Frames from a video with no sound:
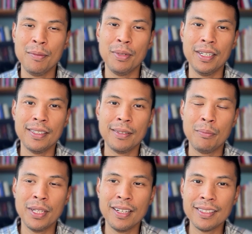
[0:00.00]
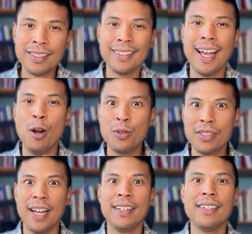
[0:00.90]
But because it's an
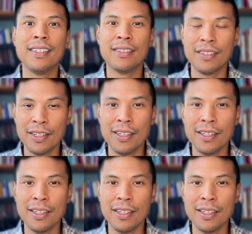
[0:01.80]
outside in